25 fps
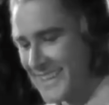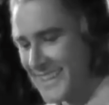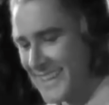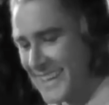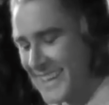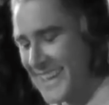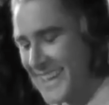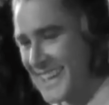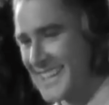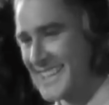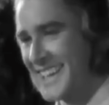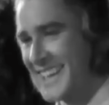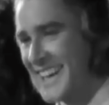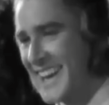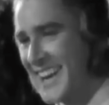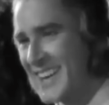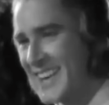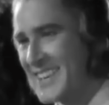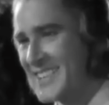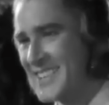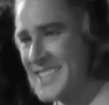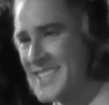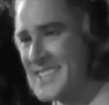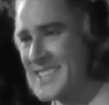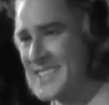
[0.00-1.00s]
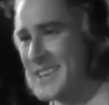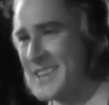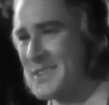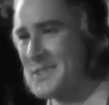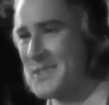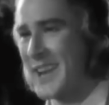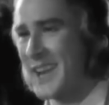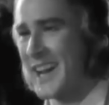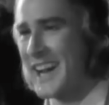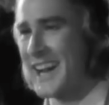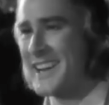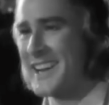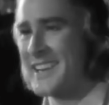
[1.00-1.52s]
1942,
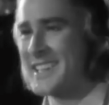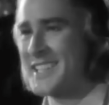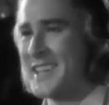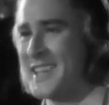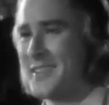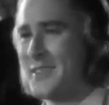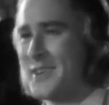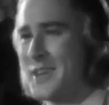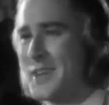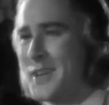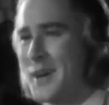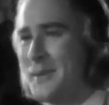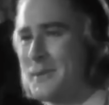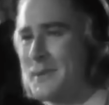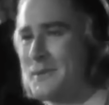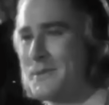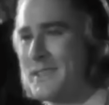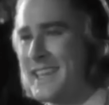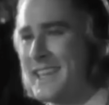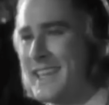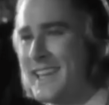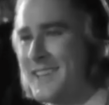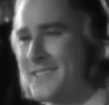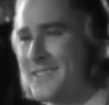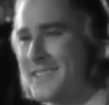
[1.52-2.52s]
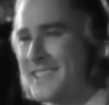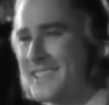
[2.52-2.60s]
Flynn was charged with